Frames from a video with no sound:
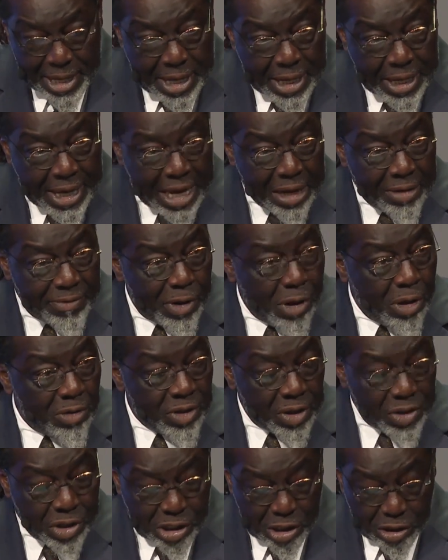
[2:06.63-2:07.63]
Get involved
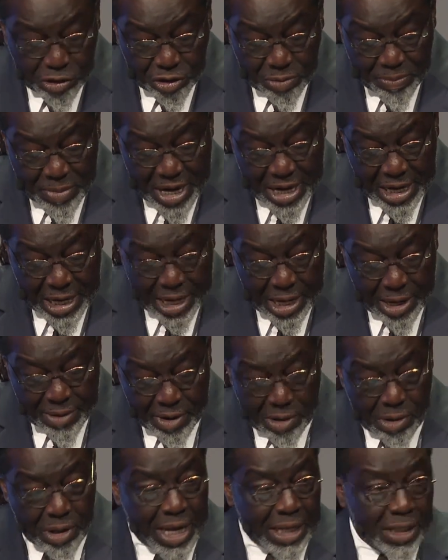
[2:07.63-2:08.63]
on the social media and
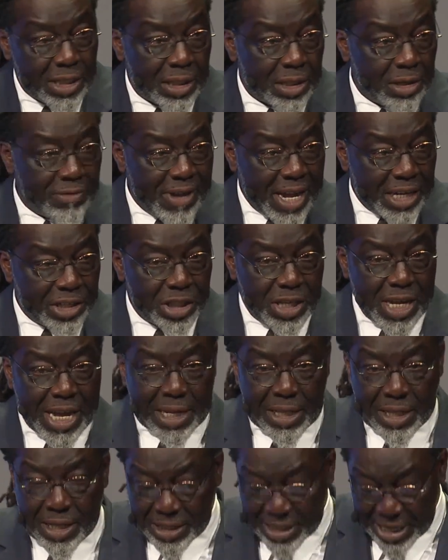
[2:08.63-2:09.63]
all that stuff, hashtag
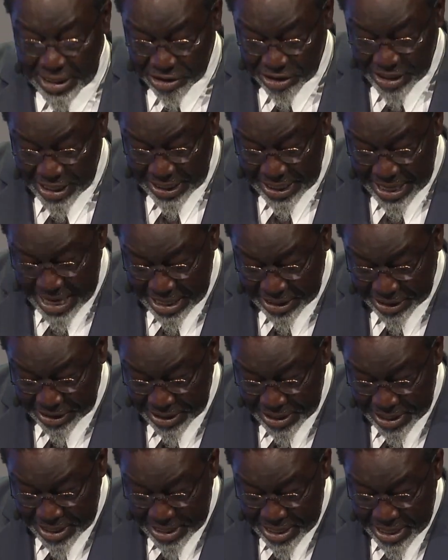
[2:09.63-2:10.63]
this, hashtag that.
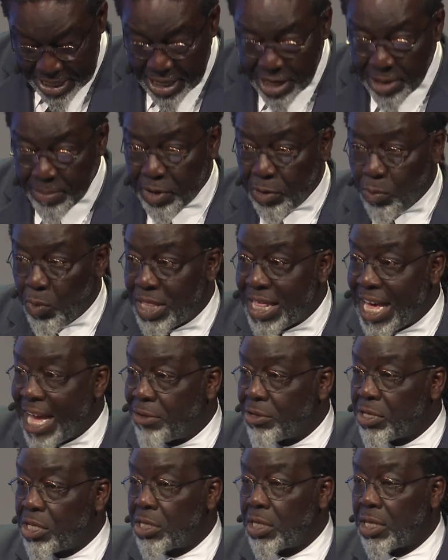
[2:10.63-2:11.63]
But
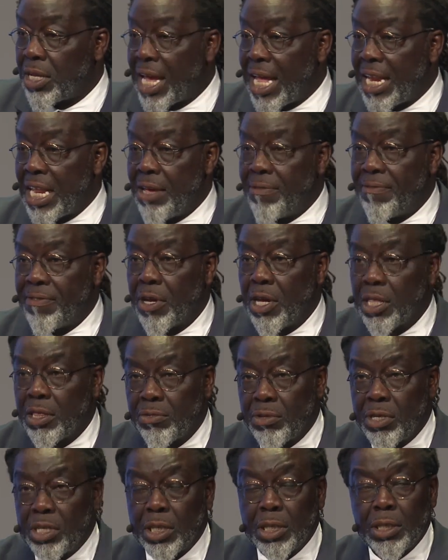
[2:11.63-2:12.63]
without any further
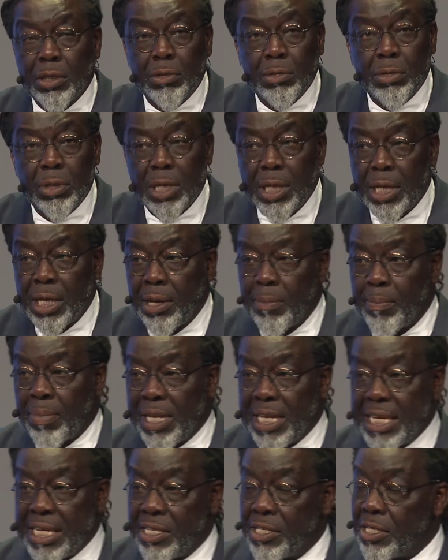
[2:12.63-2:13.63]
ado,
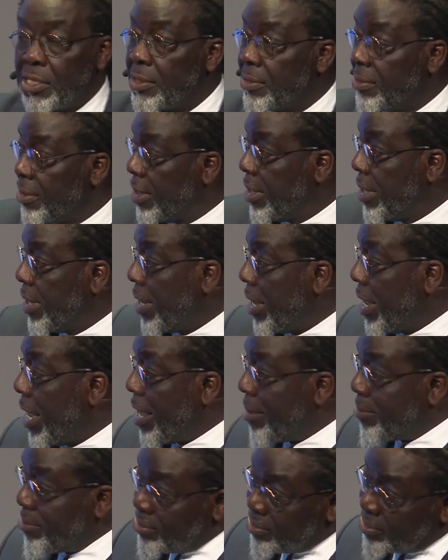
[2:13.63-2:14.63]
please
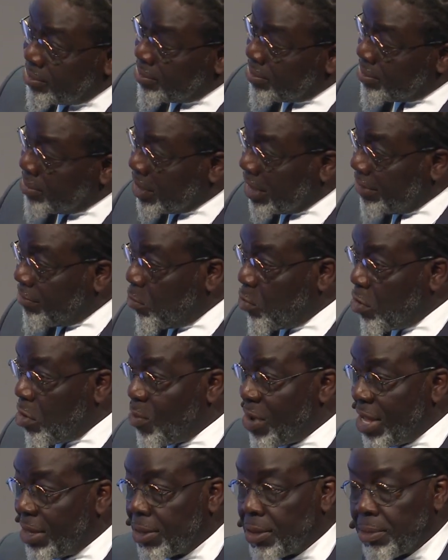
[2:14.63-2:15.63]
give a warm
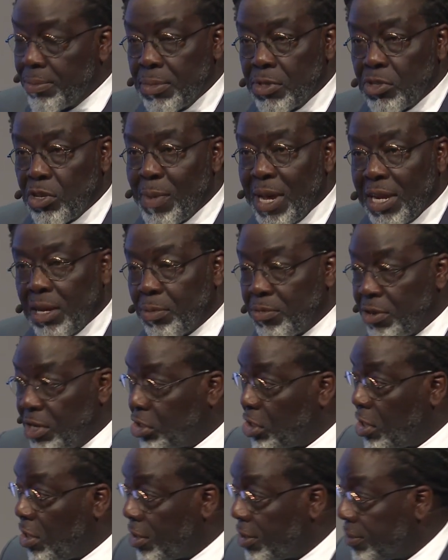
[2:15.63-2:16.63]
welcome to Amanda Pritchard.